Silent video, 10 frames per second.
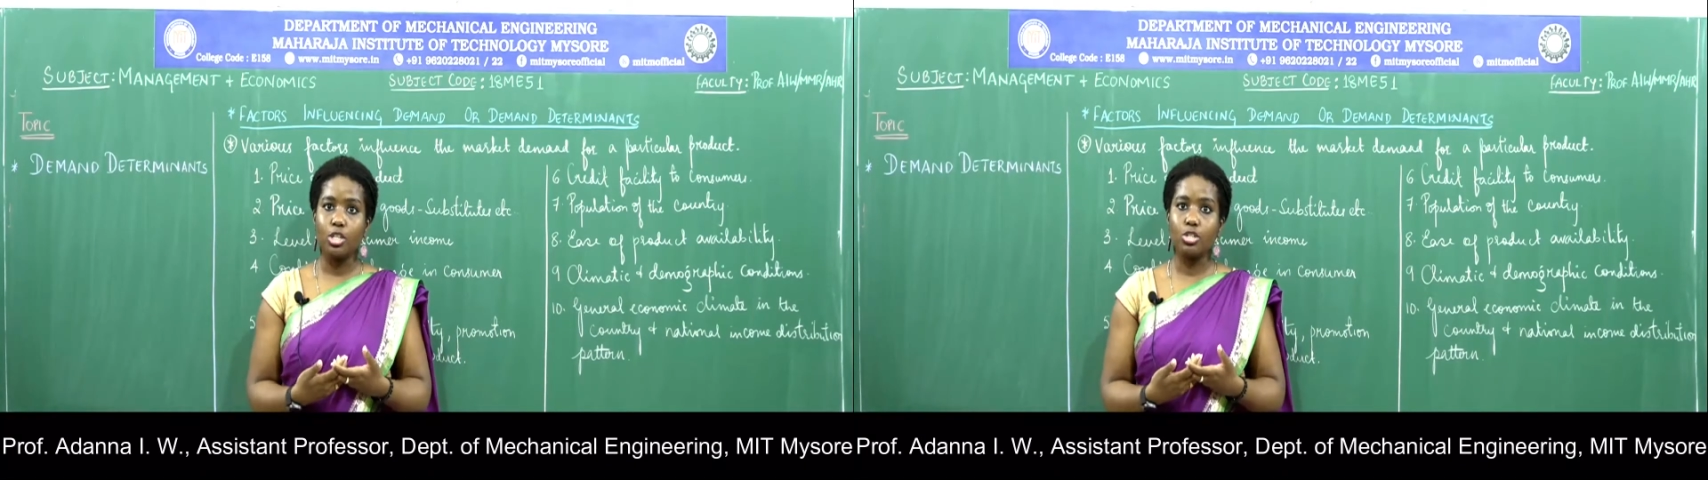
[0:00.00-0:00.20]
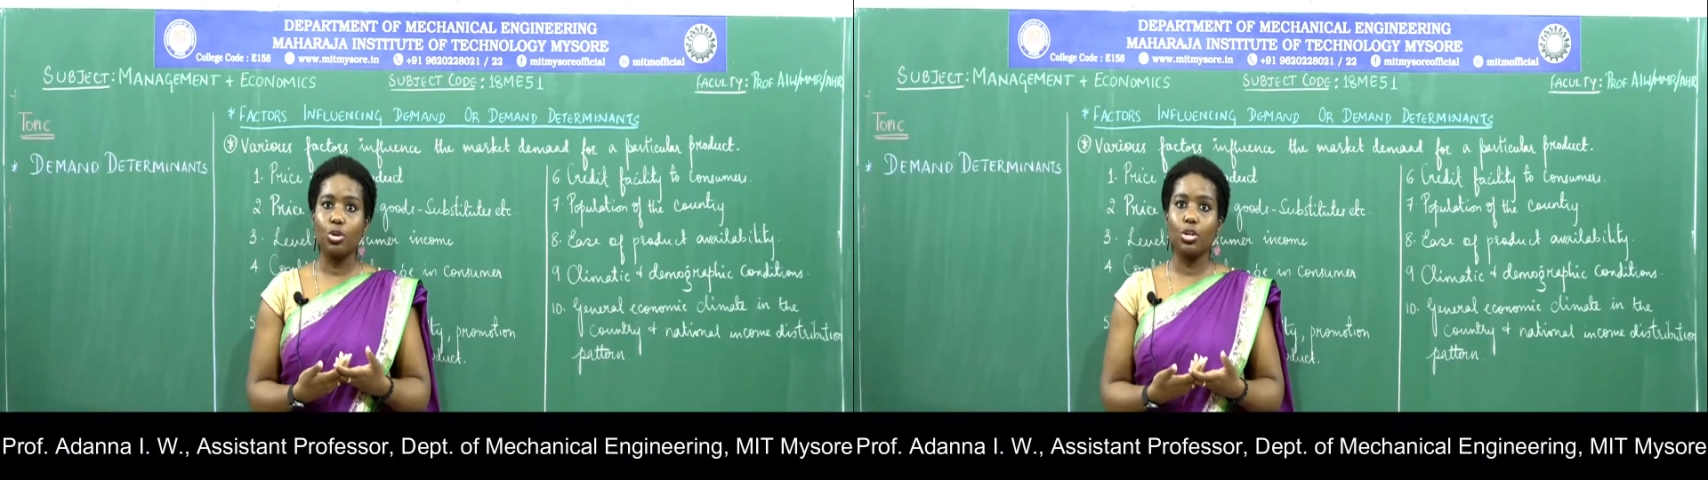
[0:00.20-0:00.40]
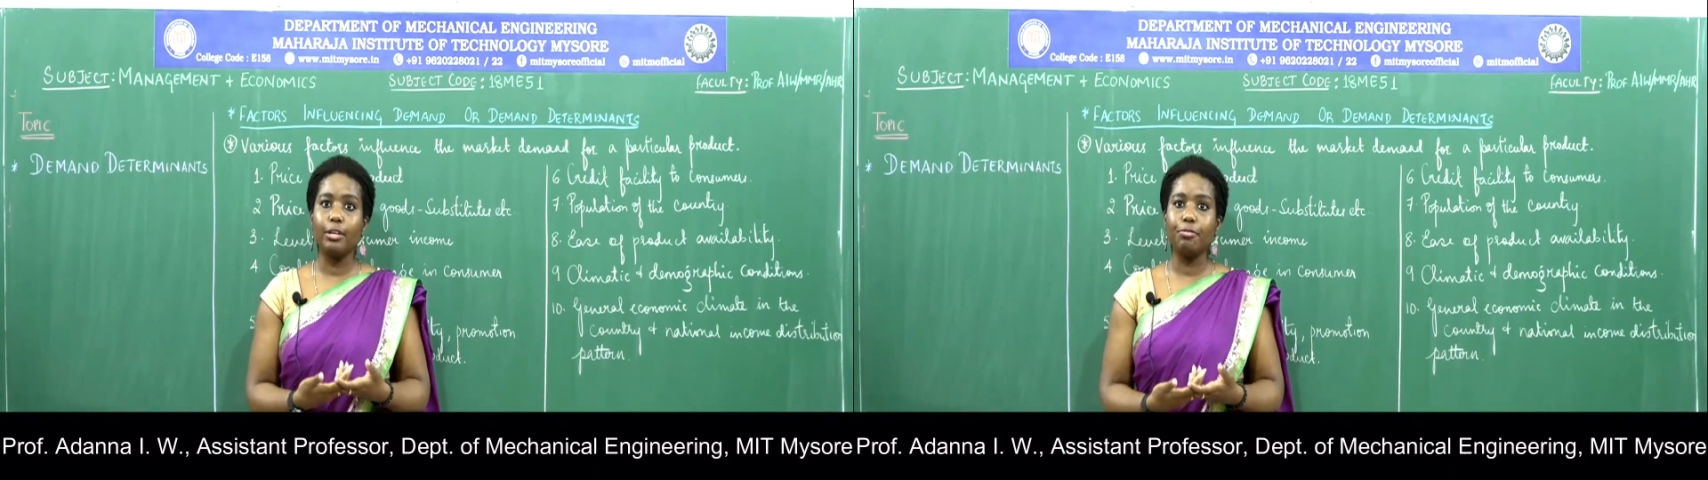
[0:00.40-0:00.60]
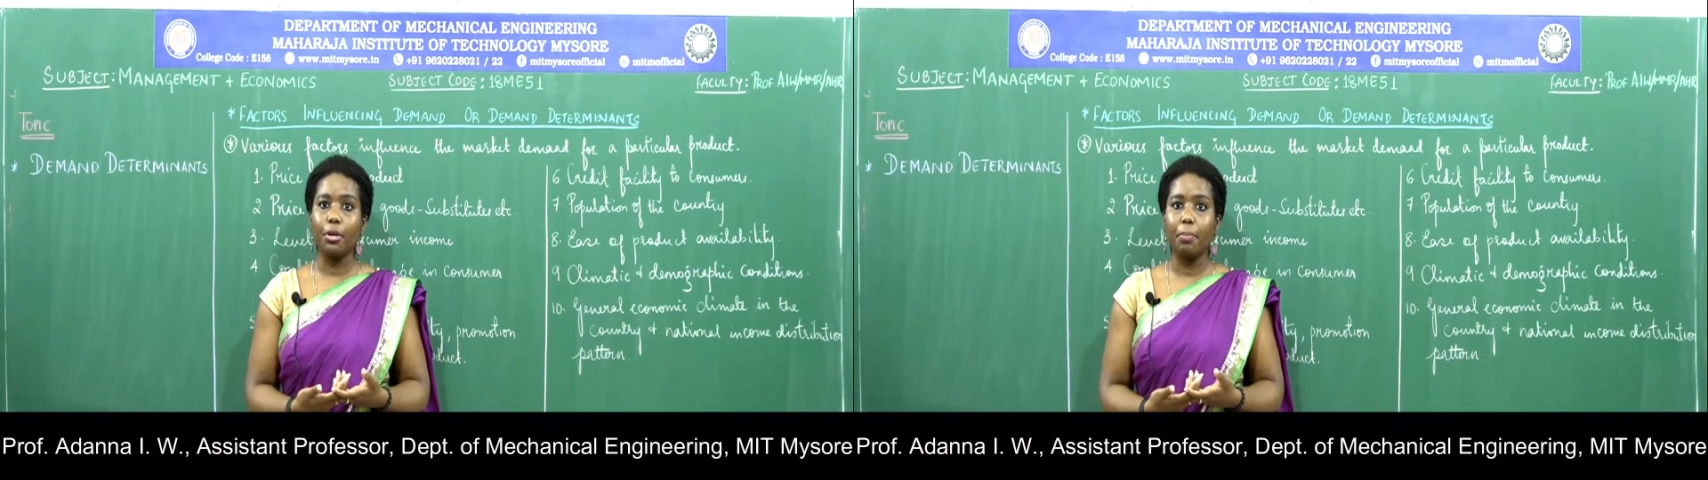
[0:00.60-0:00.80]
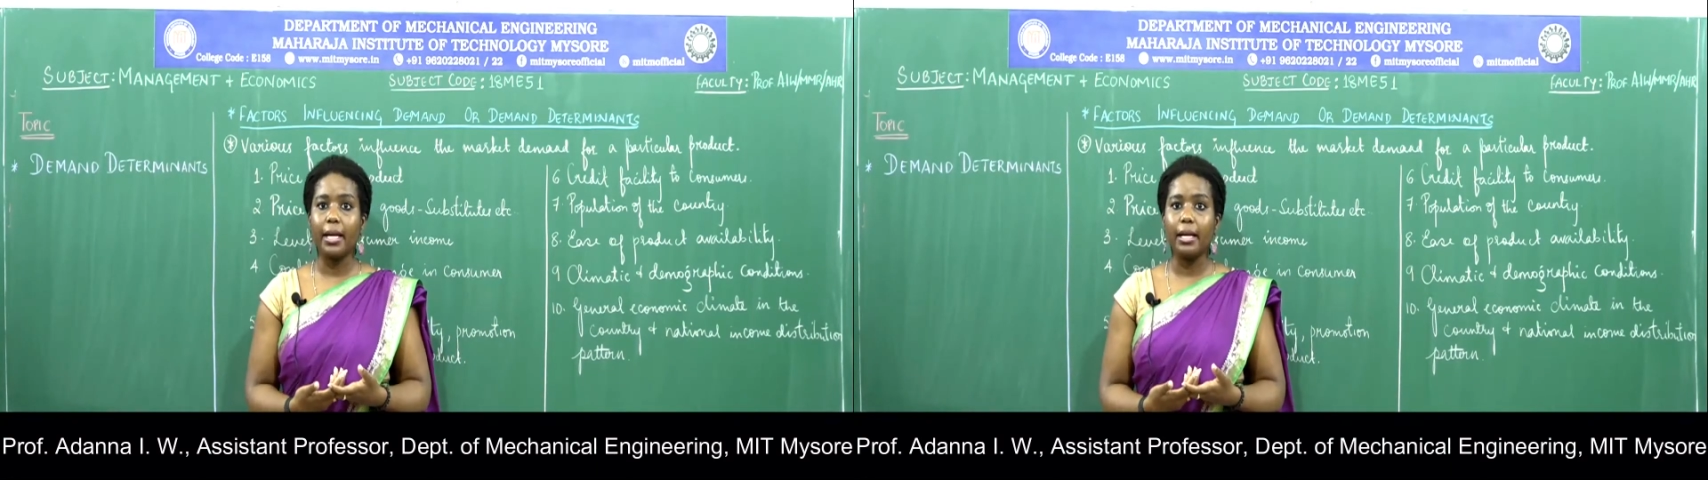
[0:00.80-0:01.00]
So if you
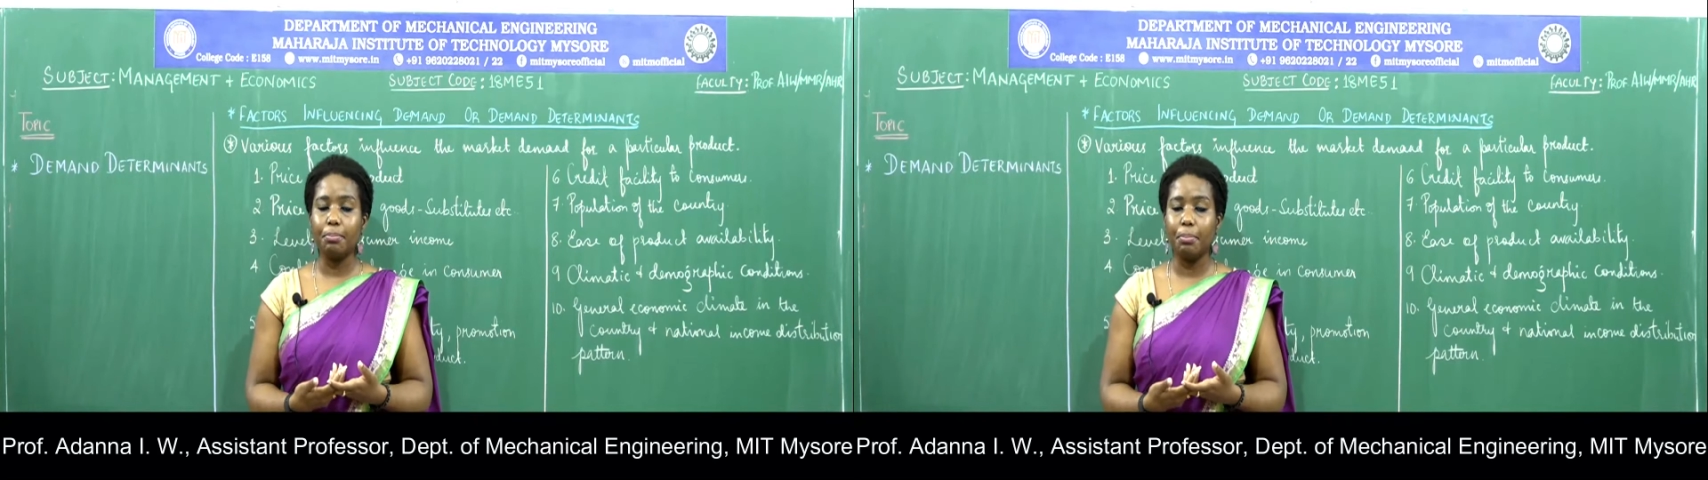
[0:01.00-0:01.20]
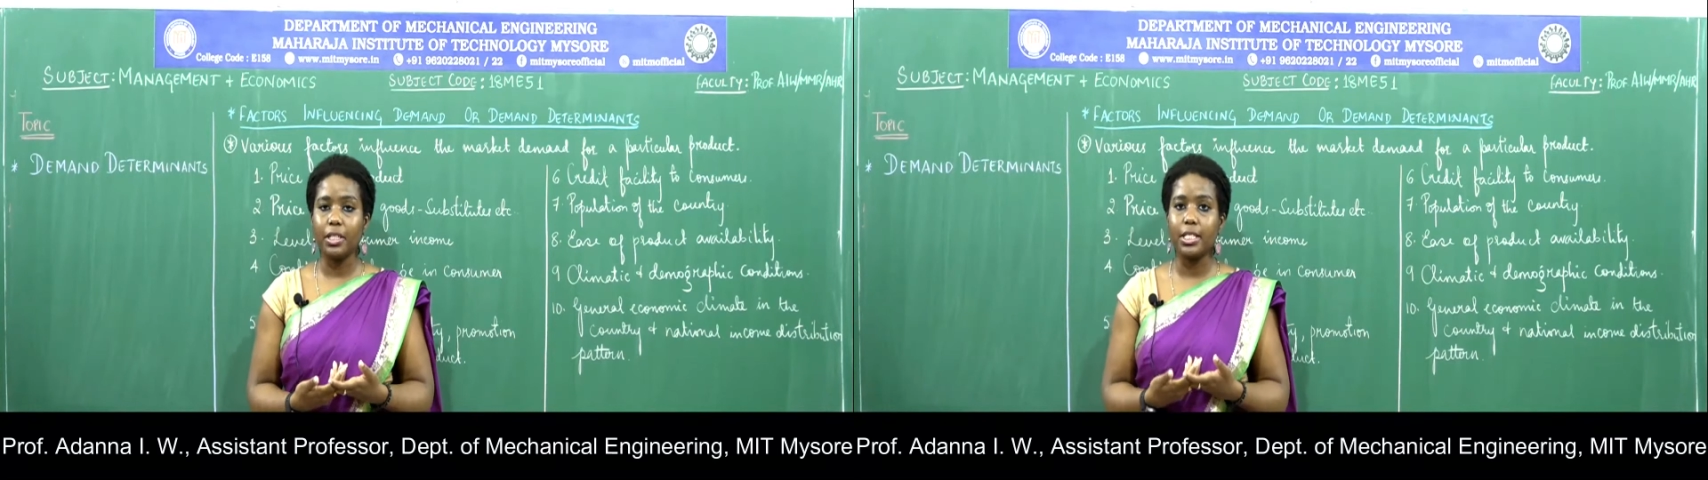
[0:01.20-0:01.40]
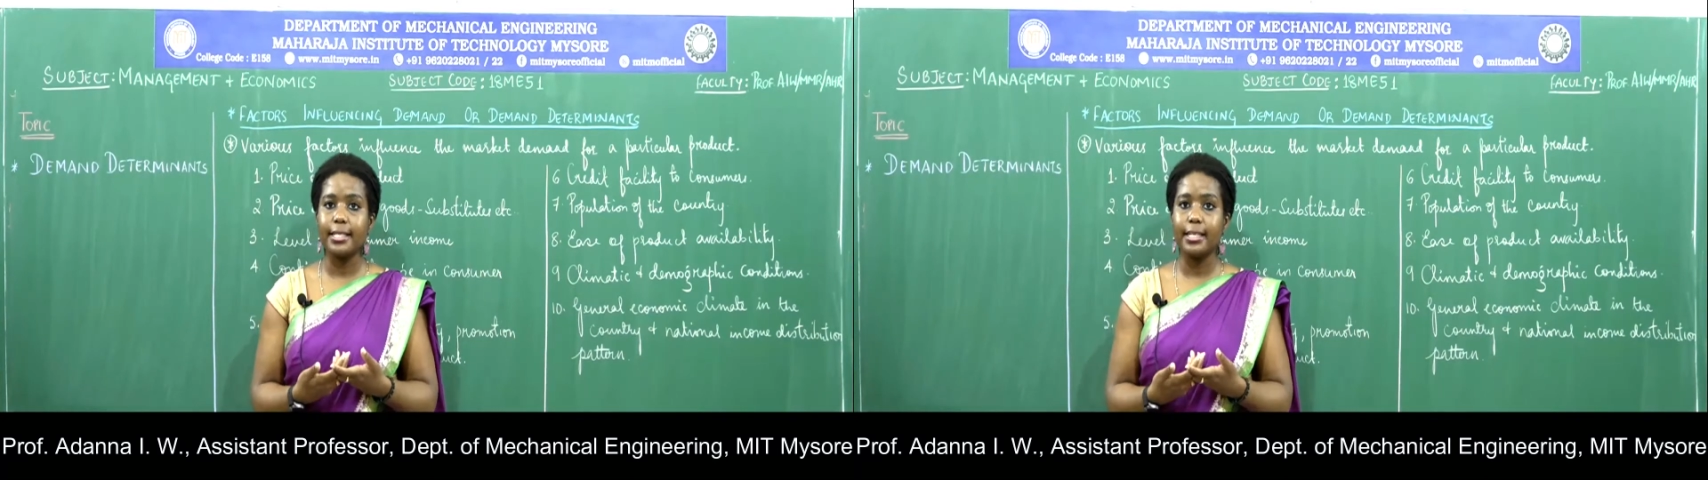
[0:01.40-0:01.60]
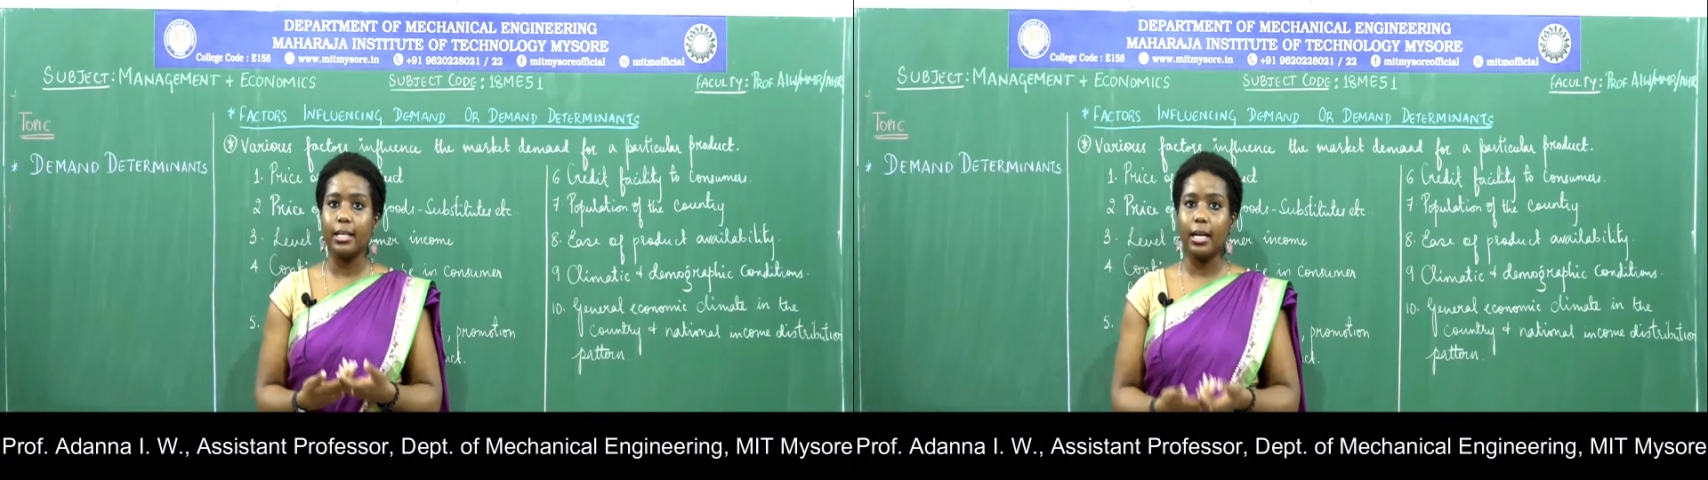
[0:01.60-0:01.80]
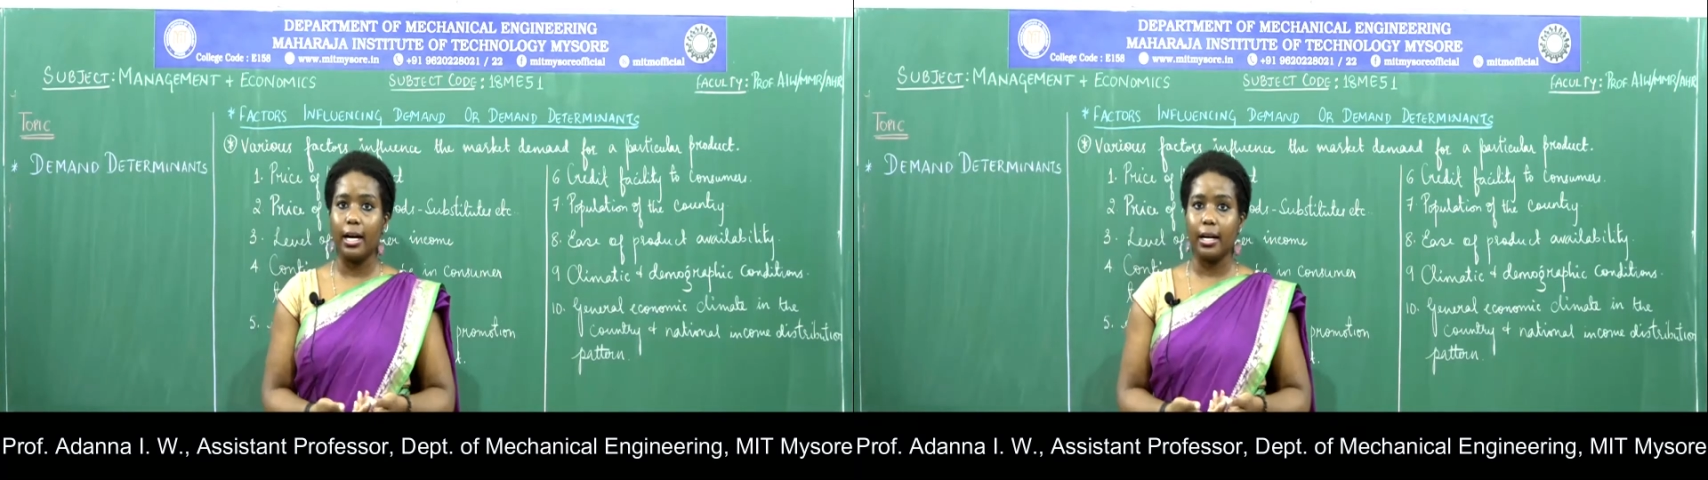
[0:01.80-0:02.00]
are purchasing
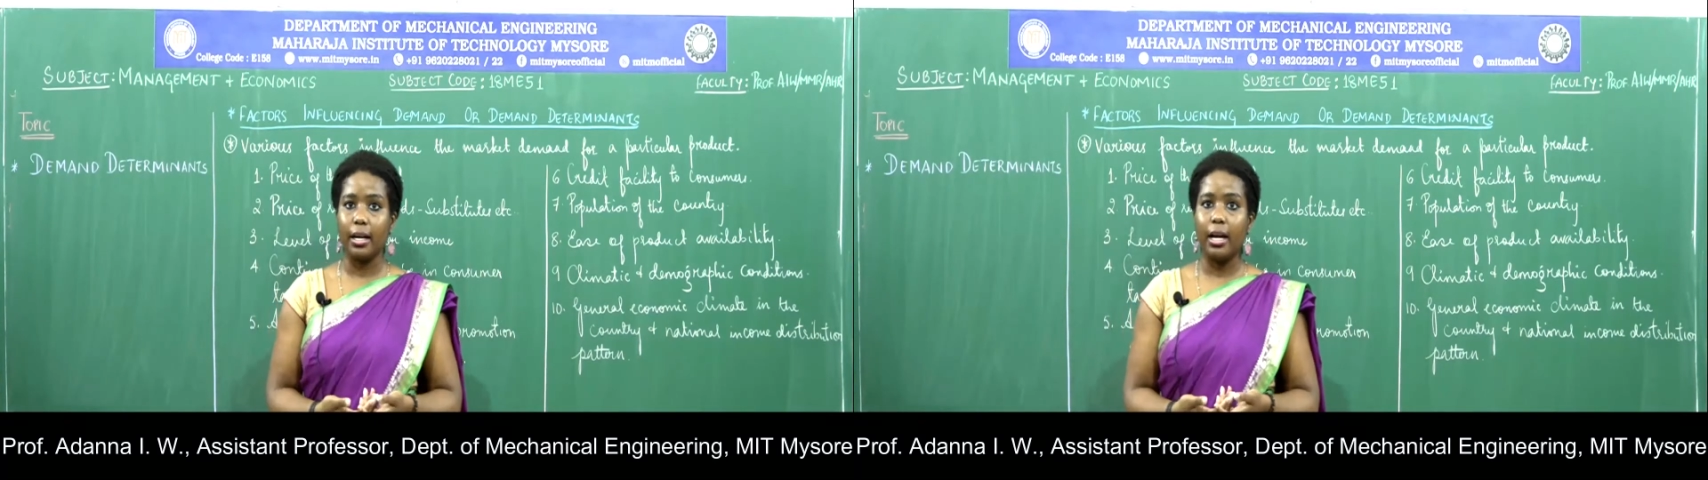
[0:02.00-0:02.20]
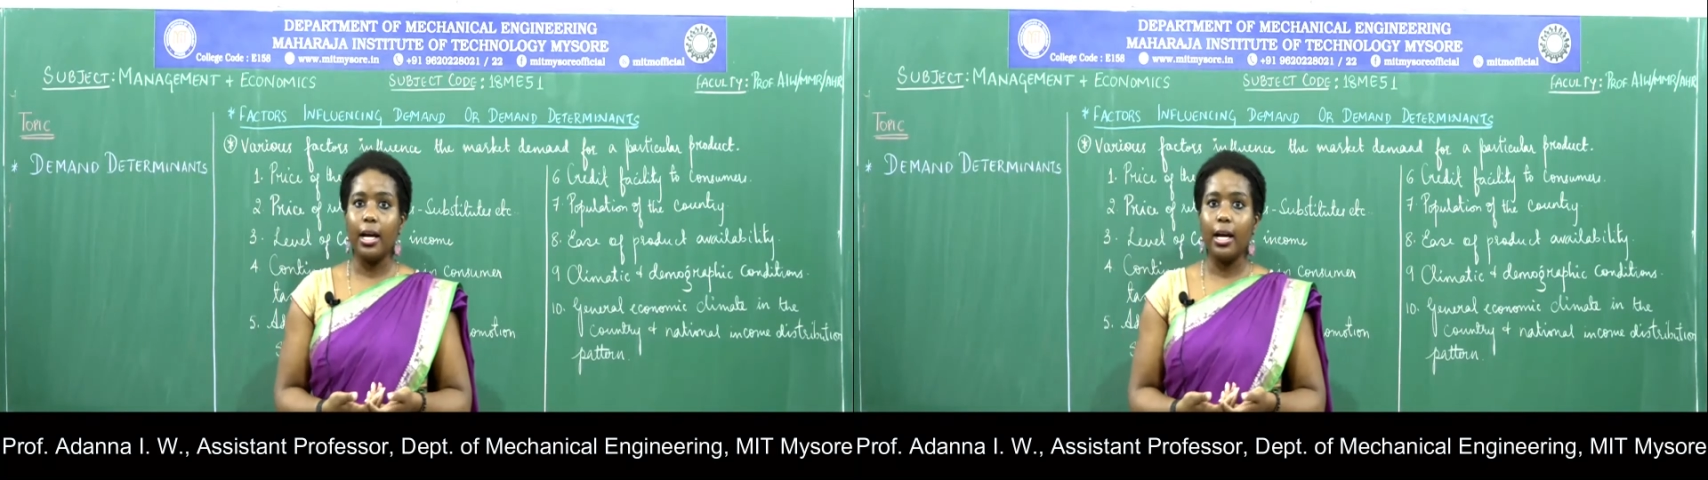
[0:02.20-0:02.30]
a car,